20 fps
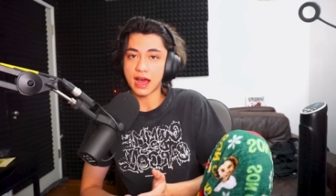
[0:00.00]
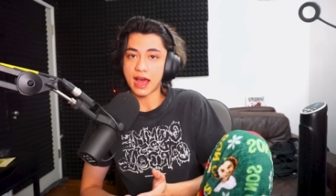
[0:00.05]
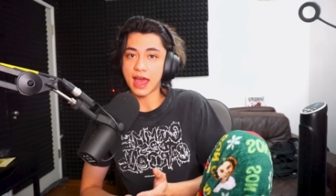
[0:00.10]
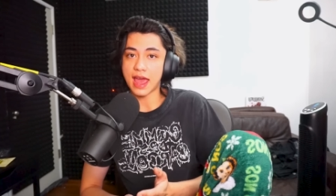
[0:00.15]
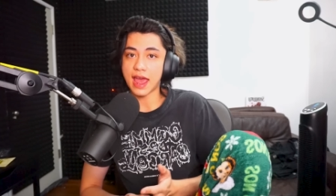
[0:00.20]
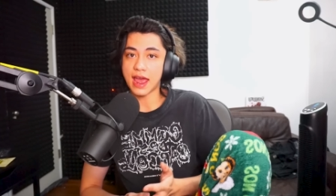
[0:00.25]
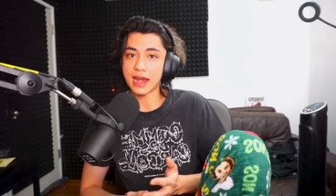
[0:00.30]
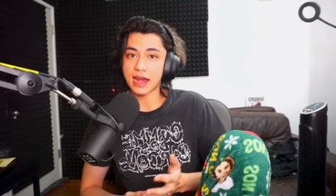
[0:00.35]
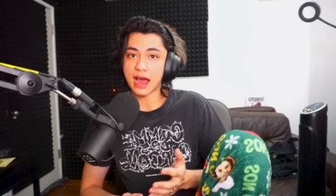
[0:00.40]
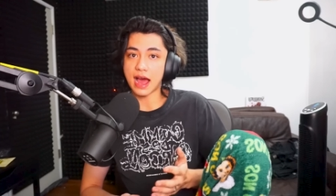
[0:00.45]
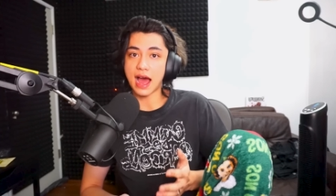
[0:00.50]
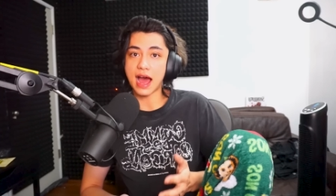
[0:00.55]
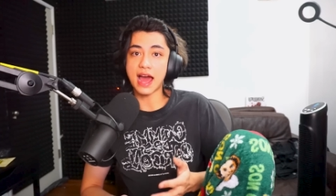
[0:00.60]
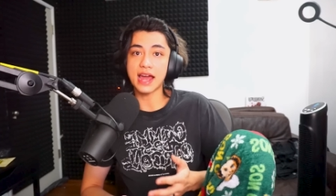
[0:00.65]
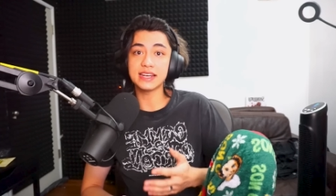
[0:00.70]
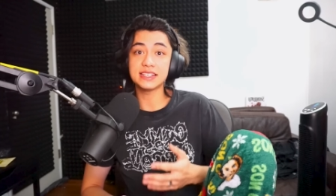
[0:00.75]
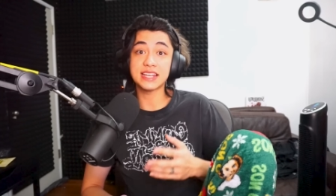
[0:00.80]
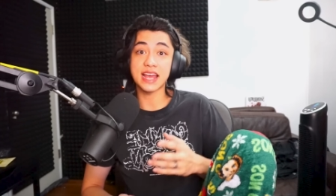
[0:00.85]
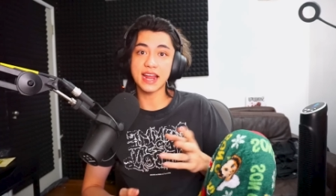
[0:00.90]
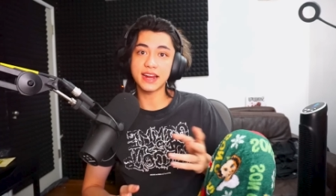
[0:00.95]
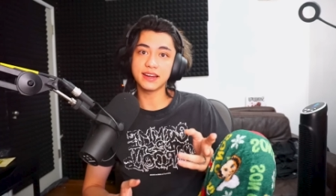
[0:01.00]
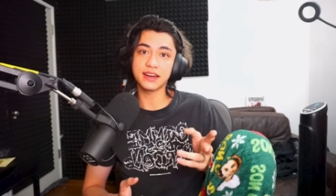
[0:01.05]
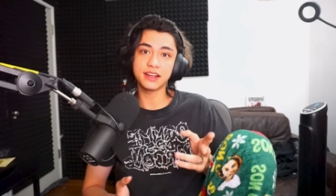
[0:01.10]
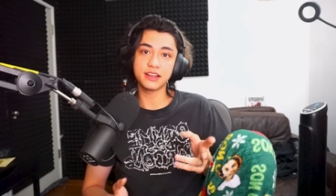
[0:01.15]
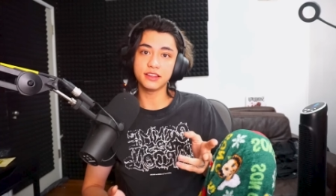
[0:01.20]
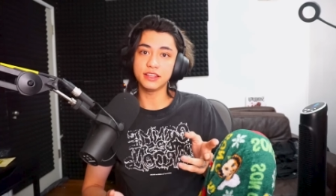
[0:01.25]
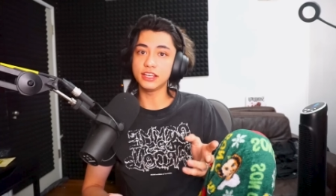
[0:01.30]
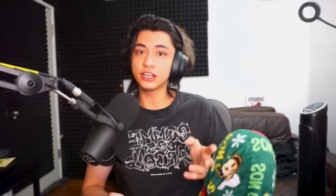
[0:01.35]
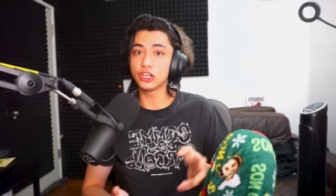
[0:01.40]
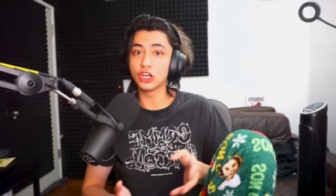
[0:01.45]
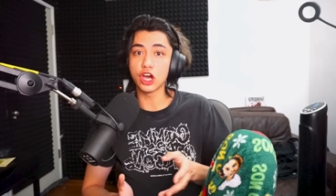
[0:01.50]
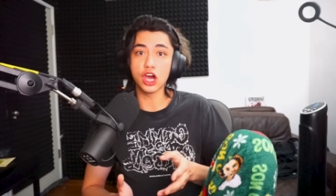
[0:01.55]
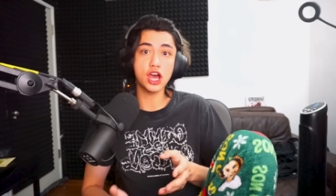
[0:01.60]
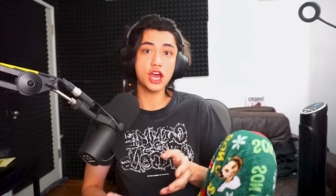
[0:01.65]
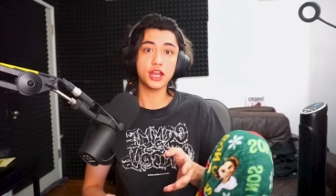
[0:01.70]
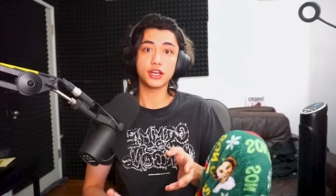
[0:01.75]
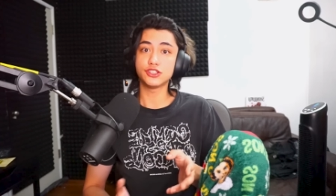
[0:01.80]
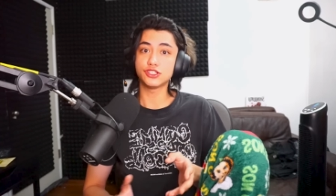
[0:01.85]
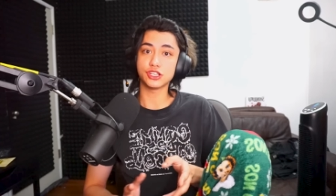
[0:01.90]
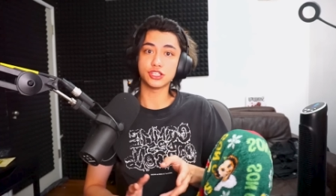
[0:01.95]
and I technically
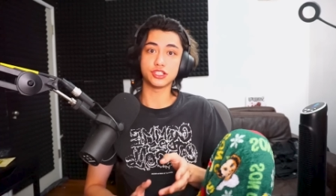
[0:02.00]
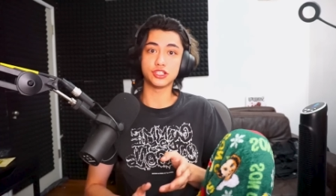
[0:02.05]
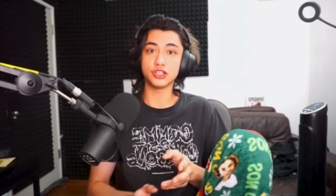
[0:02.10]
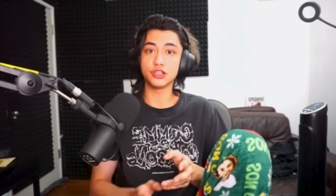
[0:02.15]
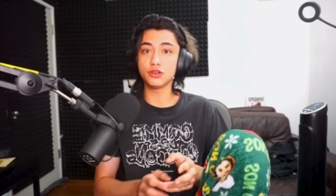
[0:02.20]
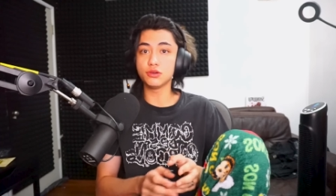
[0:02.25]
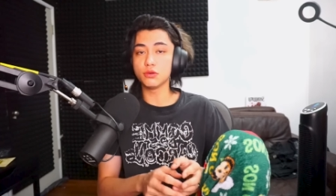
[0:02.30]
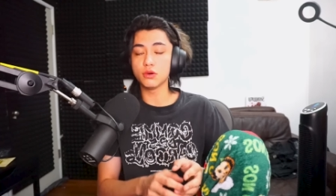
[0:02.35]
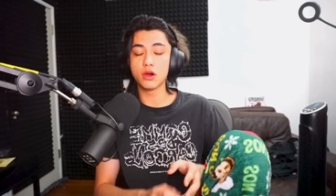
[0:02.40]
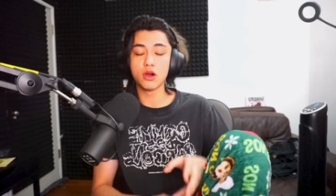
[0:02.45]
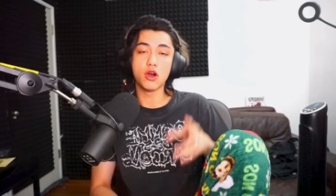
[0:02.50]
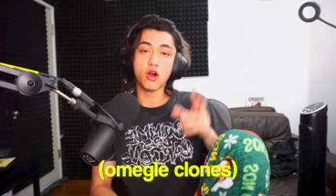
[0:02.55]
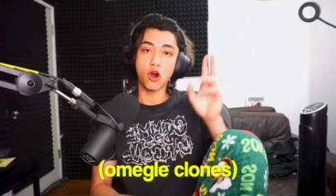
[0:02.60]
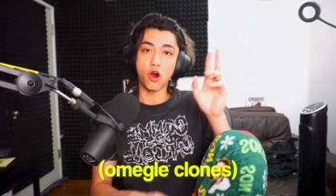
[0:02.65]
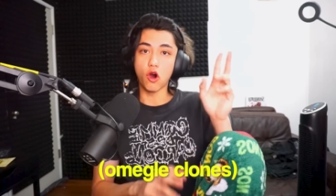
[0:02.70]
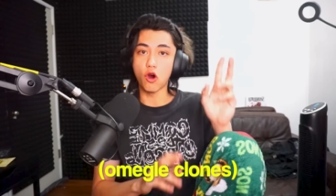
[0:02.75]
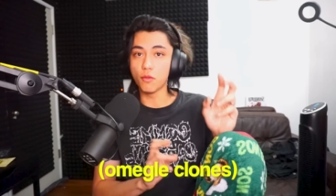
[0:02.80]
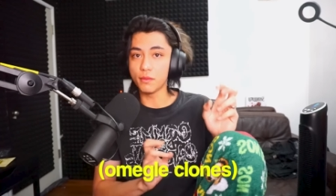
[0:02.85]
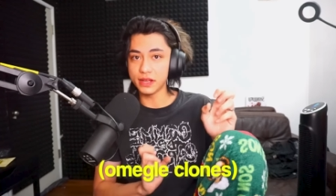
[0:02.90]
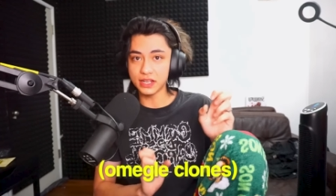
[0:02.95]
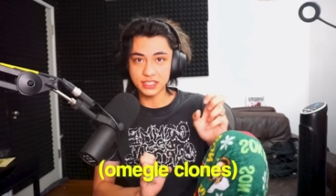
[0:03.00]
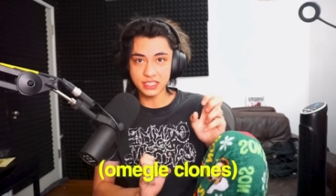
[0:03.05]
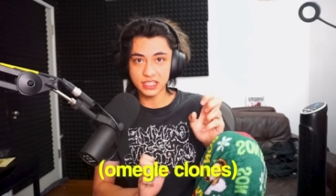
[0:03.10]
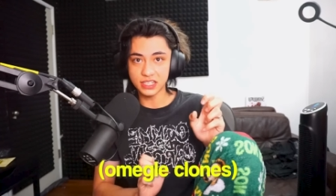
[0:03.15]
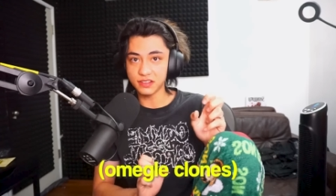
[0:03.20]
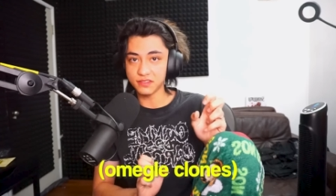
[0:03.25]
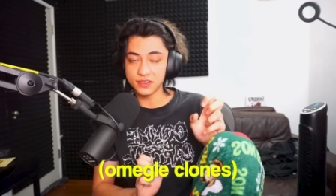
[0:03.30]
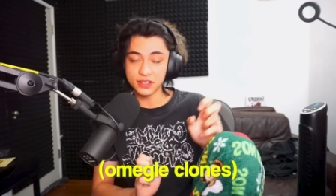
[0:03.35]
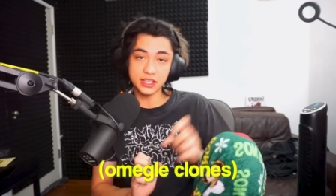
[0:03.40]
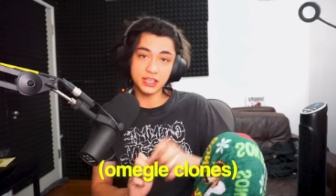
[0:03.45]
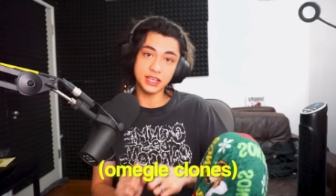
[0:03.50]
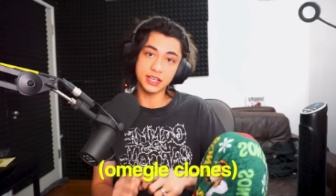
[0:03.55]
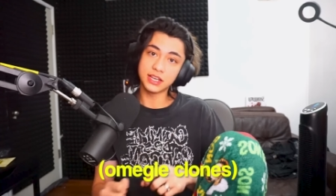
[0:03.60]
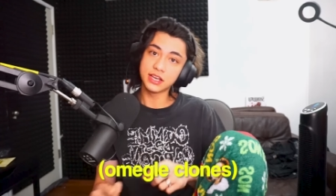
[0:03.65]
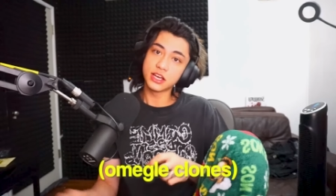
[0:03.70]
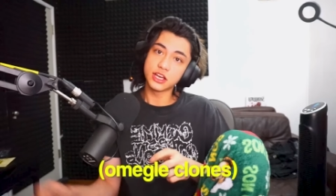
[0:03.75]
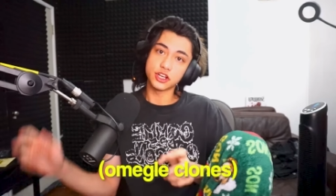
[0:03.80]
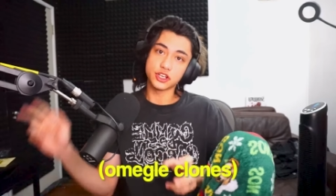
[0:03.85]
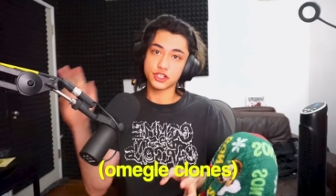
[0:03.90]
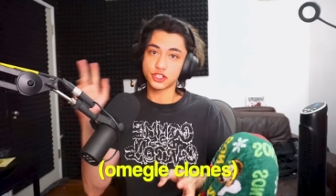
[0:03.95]
could just do Omi T V,
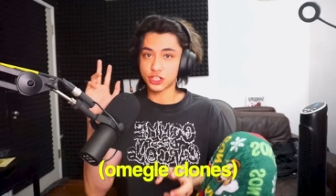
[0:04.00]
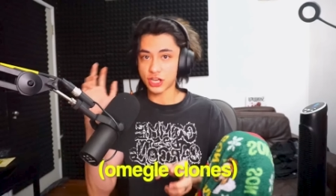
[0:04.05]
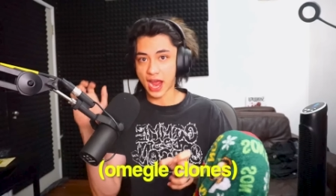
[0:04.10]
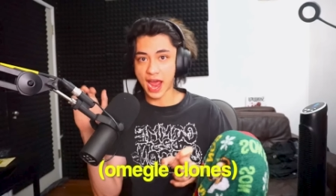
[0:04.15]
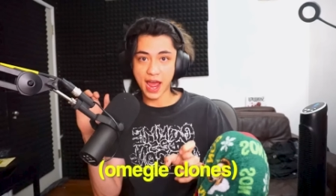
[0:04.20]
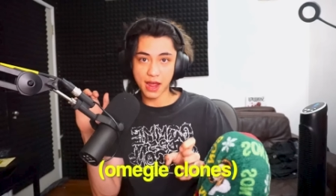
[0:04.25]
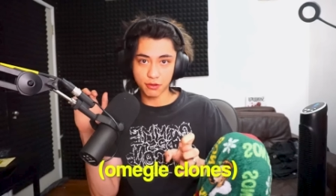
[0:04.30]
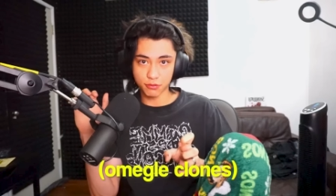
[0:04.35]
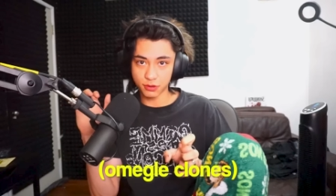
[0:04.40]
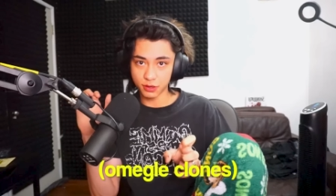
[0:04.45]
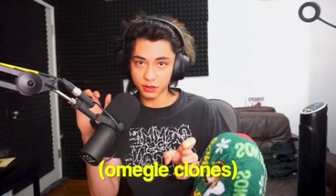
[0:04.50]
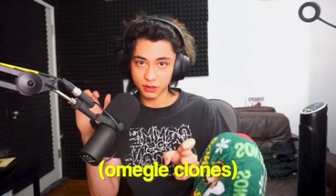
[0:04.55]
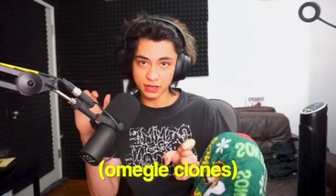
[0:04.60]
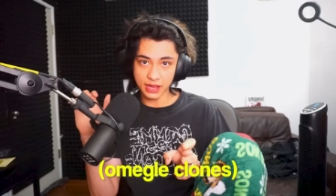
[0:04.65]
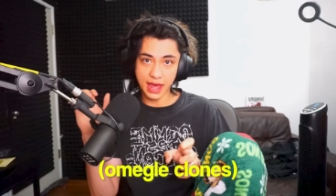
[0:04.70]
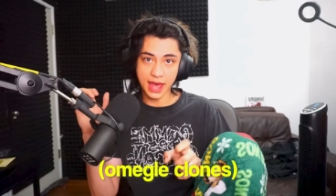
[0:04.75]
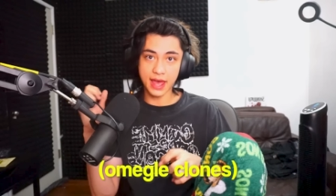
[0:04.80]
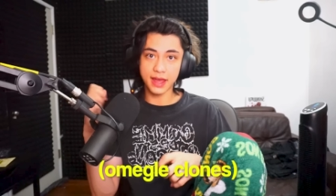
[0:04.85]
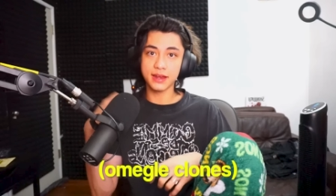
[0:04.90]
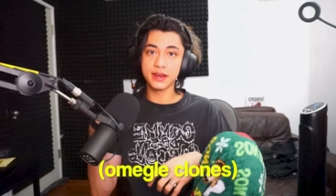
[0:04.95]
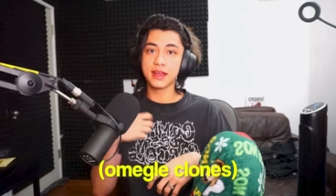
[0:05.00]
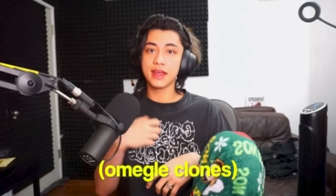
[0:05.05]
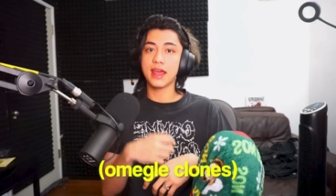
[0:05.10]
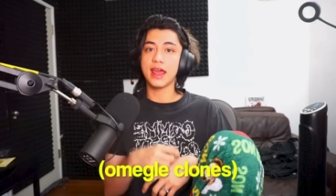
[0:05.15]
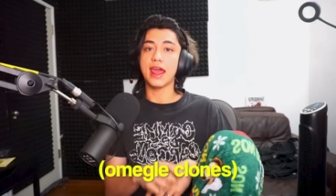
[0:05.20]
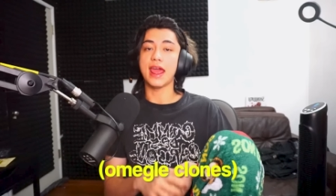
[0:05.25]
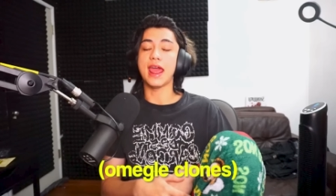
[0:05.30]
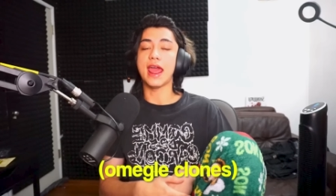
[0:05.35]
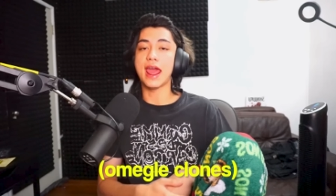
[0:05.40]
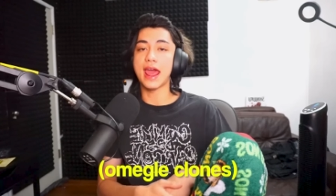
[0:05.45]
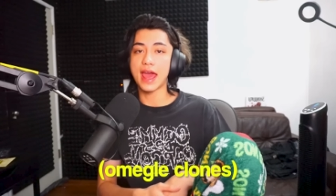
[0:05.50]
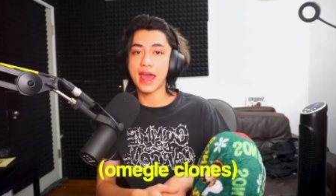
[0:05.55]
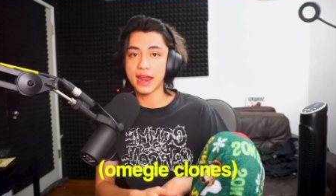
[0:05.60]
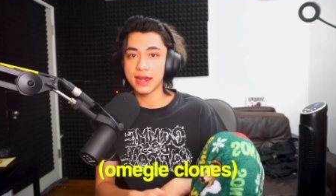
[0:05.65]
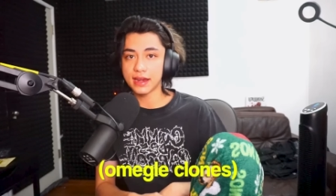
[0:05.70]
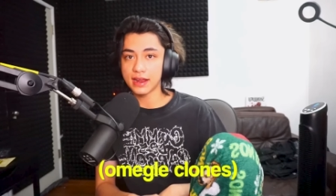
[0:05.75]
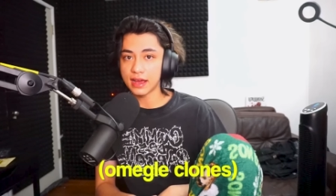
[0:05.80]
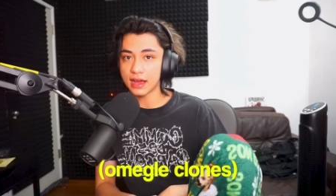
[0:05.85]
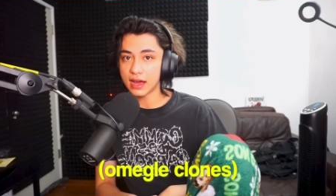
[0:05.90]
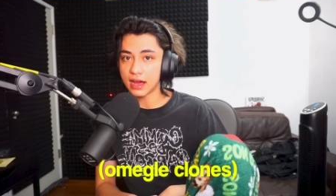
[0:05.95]
Chat Roulette,
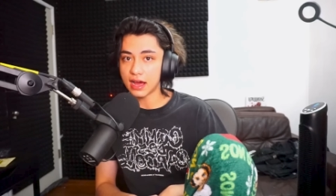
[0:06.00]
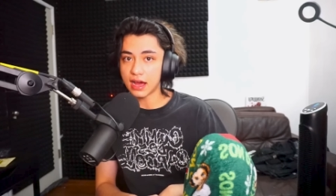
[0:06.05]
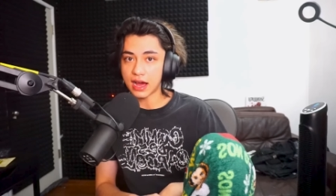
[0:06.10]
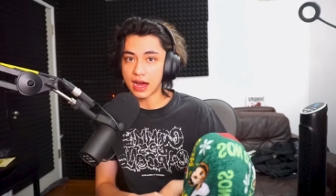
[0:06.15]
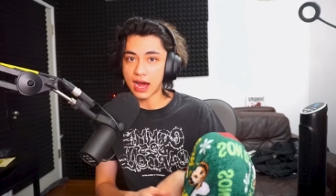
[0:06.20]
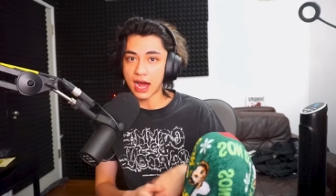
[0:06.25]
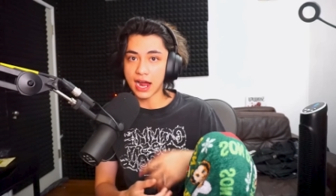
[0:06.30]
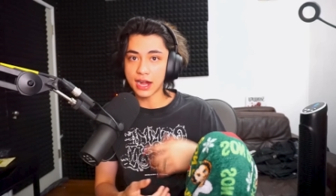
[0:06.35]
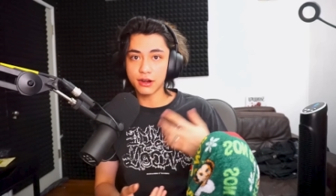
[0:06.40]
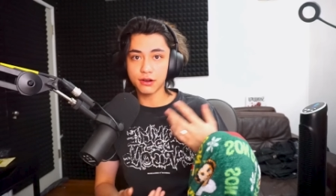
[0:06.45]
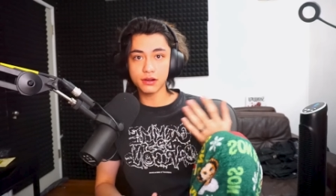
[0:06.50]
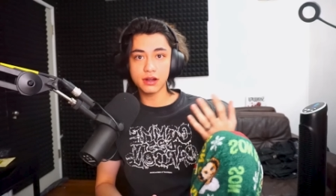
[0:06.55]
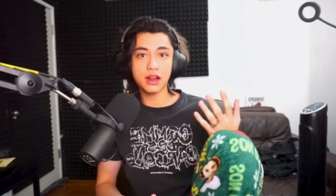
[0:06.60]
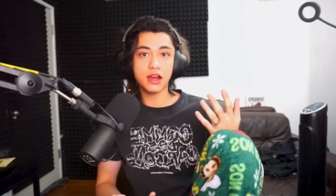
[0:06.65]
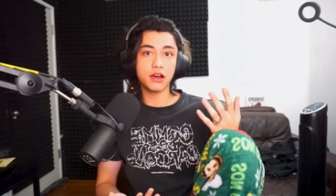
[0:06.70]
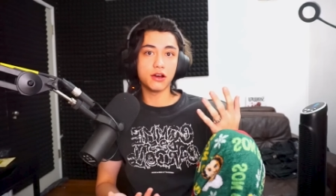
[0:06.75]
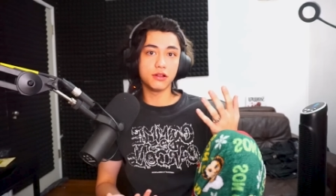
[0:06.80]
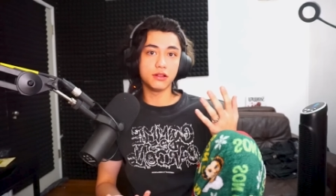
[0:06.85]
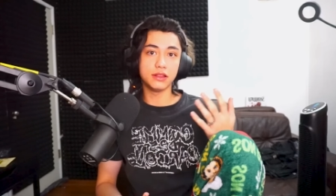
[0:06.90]
and I don't know.